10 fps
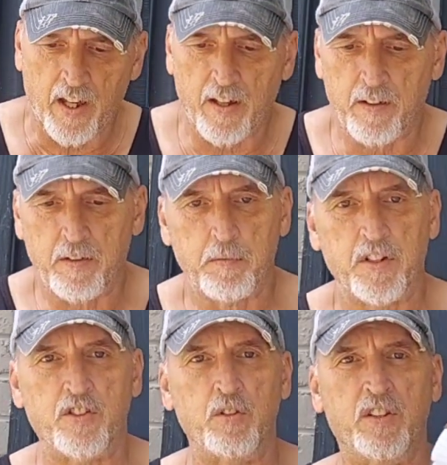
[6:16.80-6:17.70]

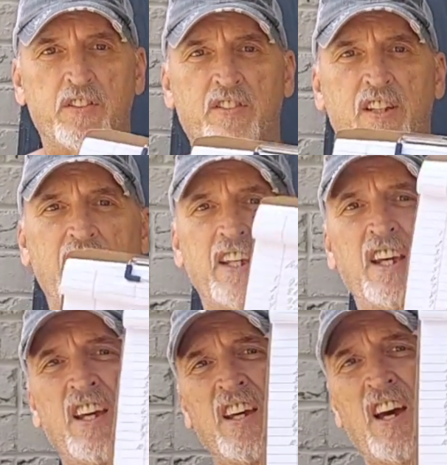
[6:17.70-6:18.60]
As you can
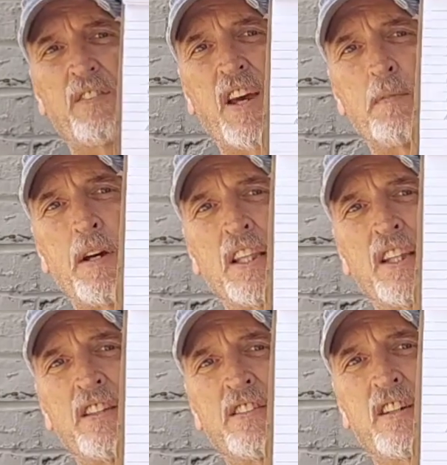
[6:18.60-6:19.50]
see, I've got my
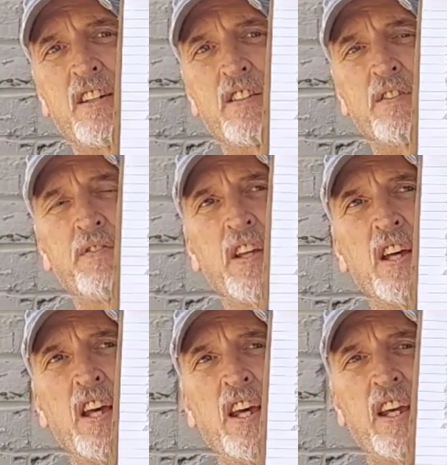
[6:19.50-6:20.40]
list here,
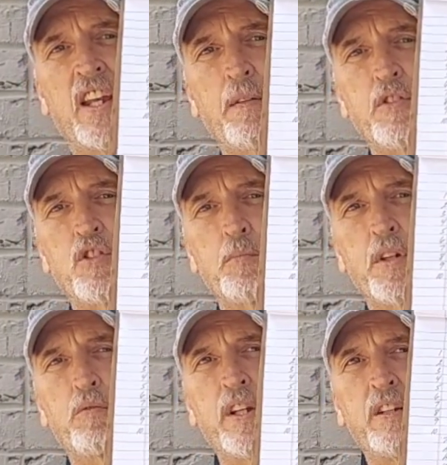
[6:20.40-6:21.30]
and I'm just going
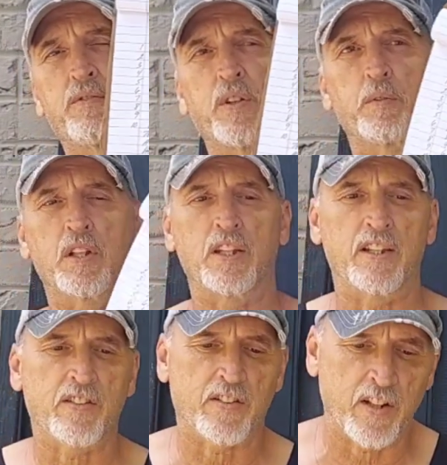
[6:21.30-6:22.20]
to be reading from the
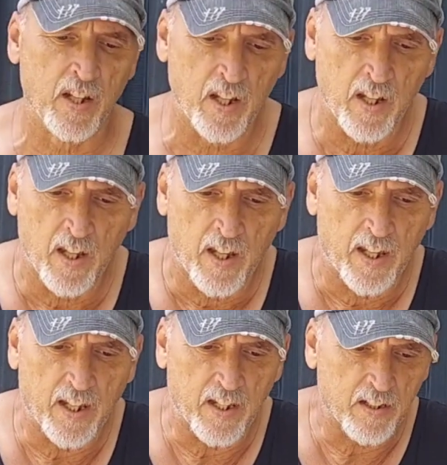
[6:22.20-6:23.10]
list
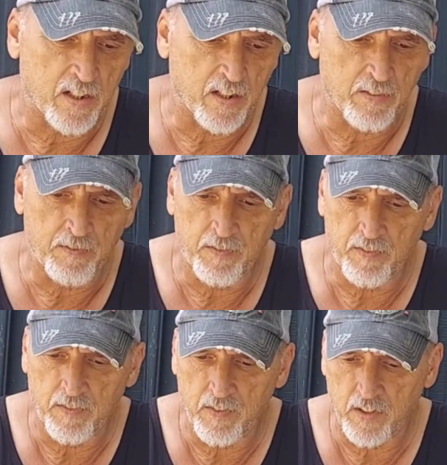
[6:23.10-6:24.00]
and
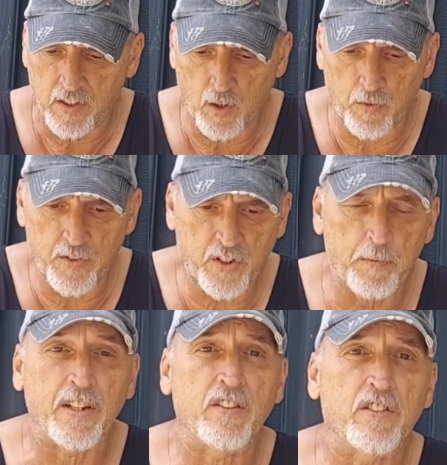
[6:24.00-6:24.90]
go over
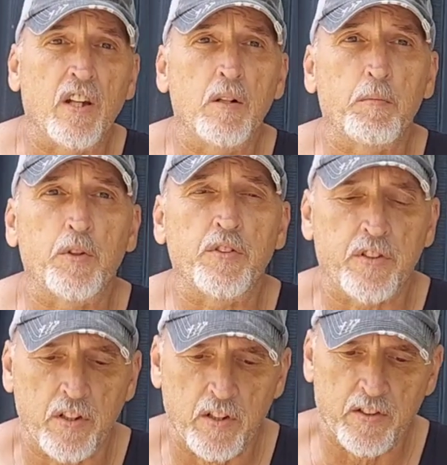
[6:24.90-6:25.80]
some of these
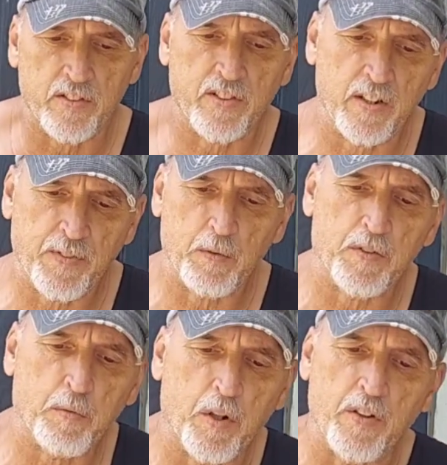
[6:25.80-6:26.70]
numbers to see if it
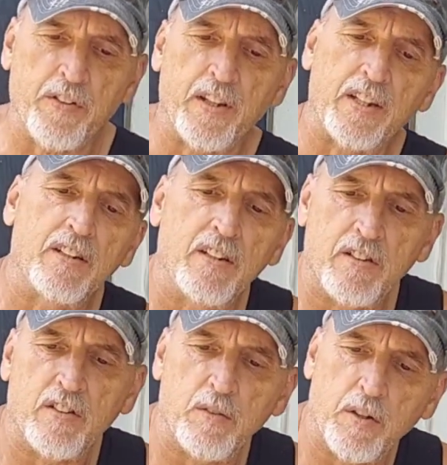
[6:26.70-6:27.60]
was worth it
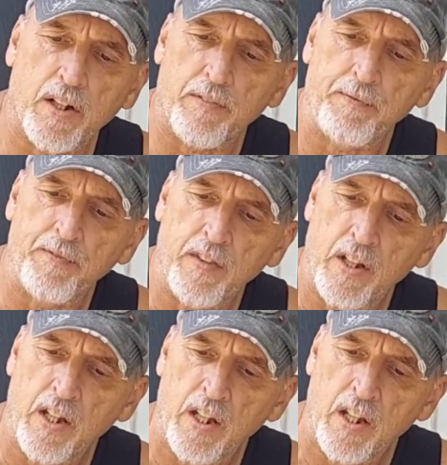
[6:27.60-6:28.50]
to
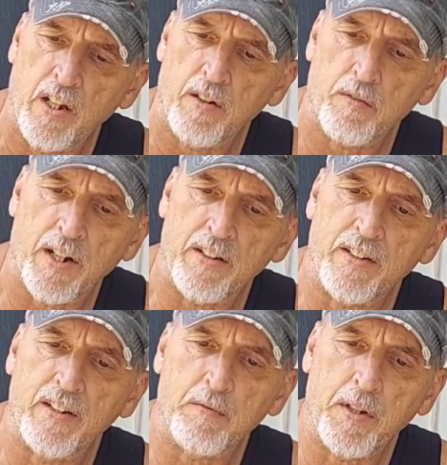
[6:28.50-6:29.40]
raise
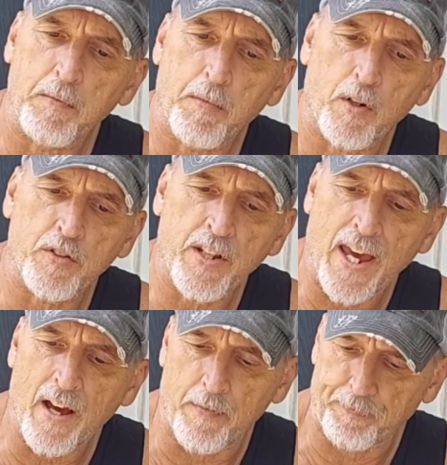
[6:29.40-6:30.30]
these meat birds
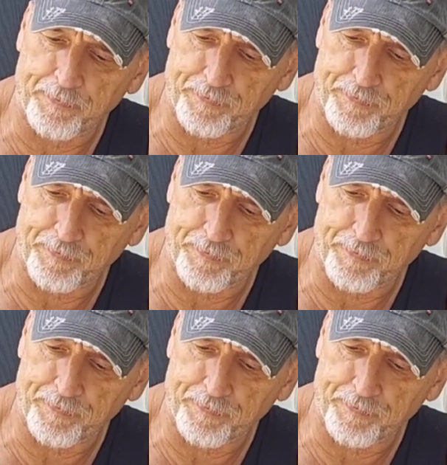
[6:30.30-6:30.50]
out.